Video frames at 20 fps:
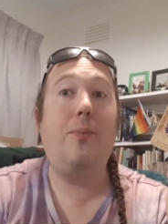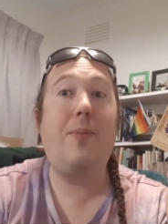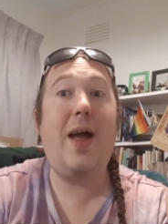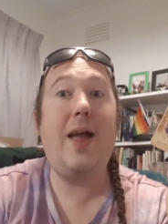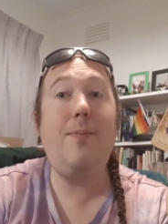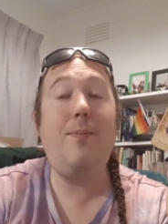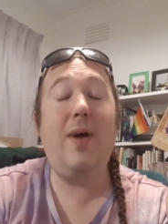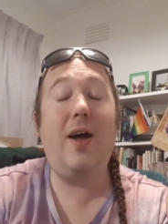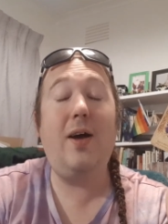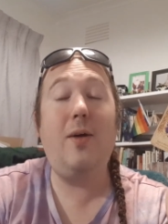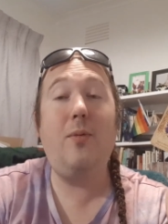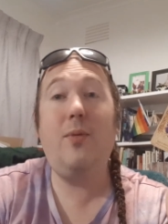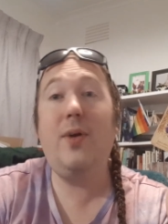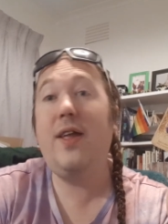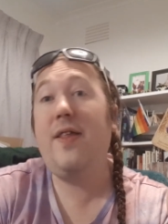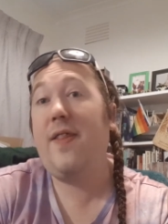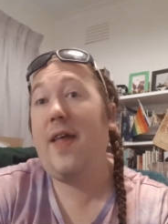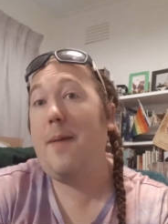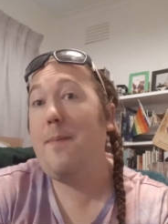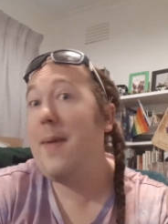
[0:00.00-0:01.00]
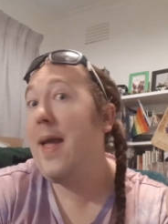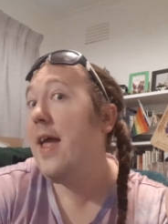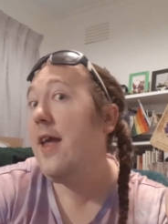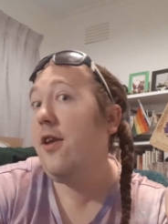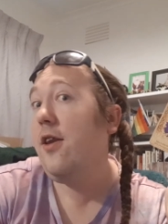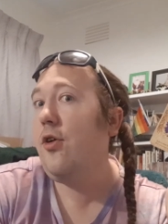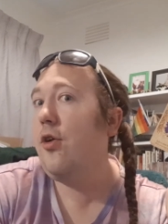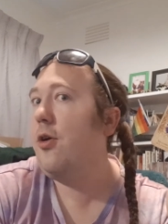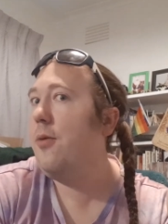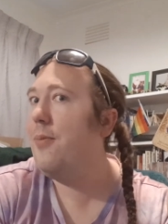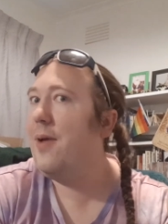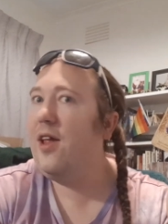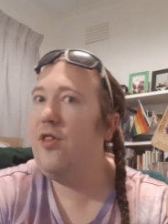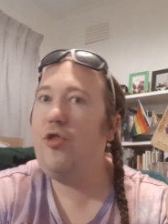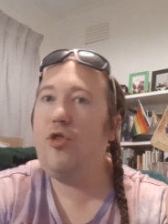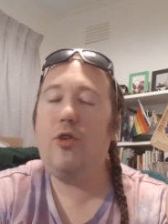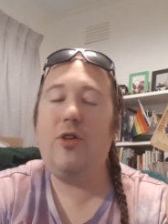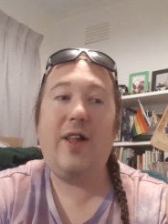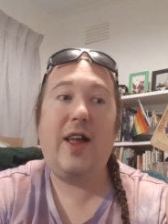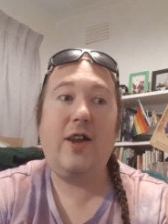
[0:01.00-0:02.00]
paper with a pen or a pencil?